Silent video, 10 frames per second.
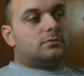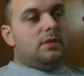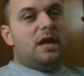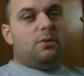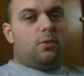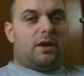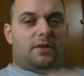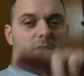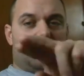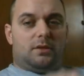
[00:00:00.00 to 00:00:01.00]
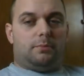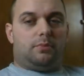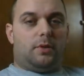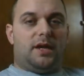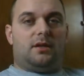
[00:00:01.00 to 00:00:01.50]
and where the
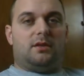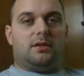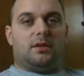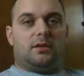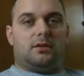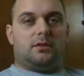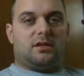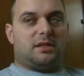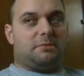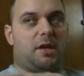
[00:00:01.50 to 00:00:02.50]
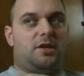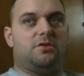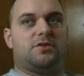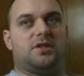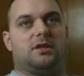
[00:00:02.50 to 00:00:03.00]
brake, because I'm not
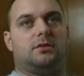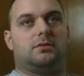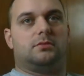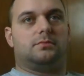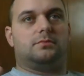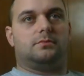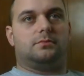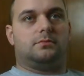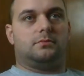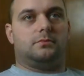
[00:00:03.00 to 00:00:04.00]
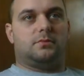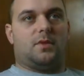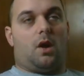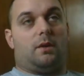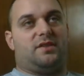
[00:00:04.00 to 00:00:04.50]
using,
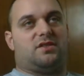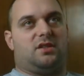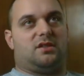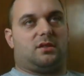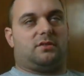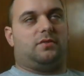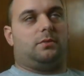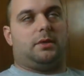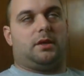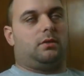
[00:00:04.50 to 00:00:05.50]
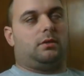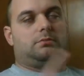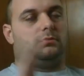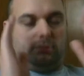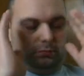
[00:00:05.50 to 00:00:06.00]
well, obviously it's got the foot pedal on.
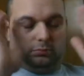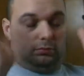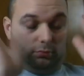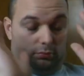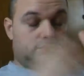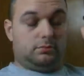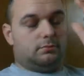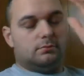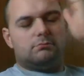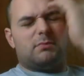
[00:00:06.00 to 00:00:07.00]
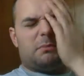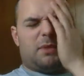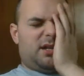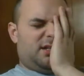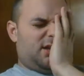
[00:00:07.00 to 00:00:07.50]
My
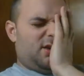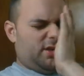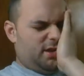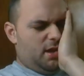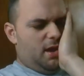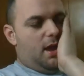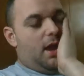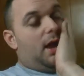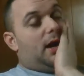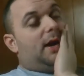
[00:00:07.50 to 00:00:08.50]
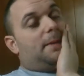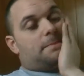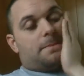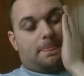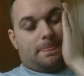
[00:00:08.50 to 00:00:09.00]
mind's going.
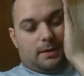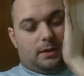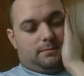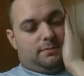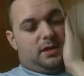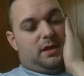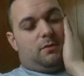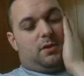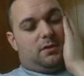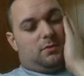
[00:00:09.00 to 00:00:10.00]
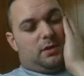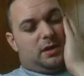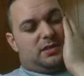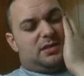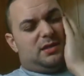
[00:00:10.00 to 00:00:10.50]
Yeah, where
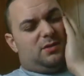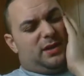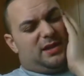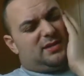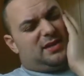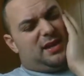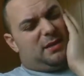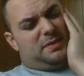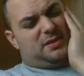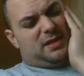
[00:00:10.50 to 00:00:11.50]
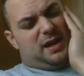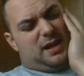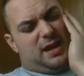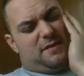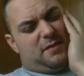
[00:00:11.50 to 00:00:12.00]
it's the way it's set up, it's got
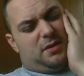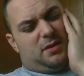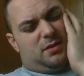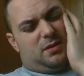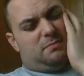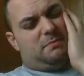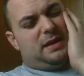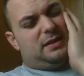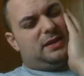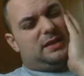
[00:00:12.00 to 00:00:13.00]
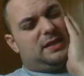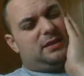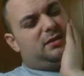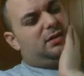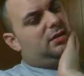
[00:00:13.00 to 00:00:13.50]
to have a bend in it,
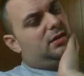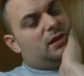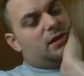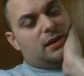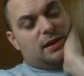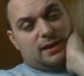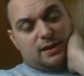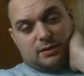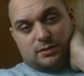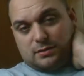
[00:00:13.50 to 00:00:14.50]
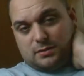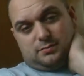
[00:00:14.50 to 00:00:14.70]
and